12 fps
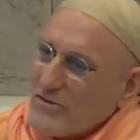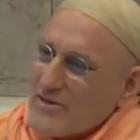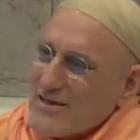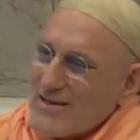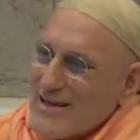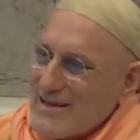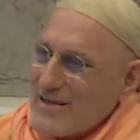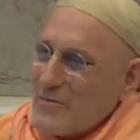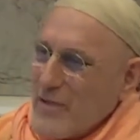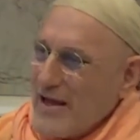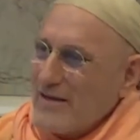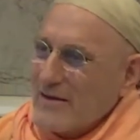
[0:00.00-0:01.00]
Devotional
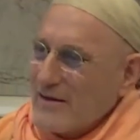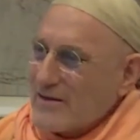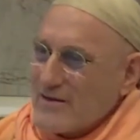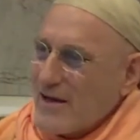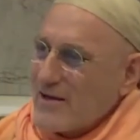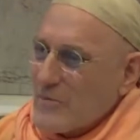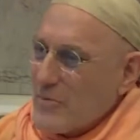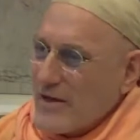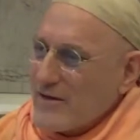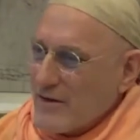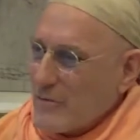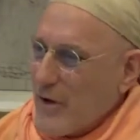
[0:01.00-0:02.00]
service is
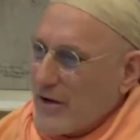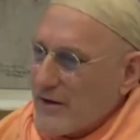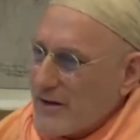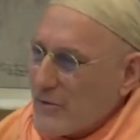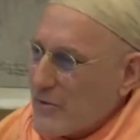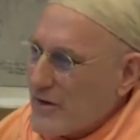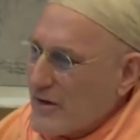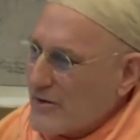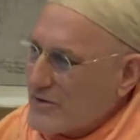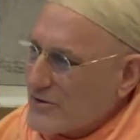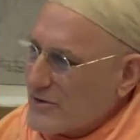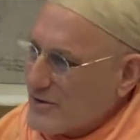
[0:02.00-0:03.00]
independent. It's not dependent
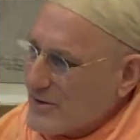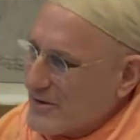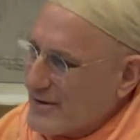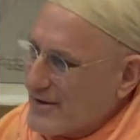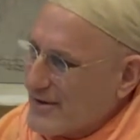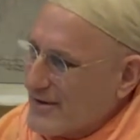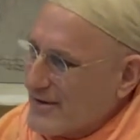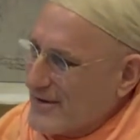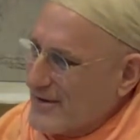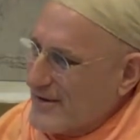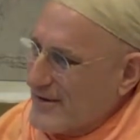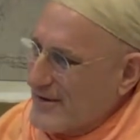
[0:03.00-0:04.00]
upon anyone else.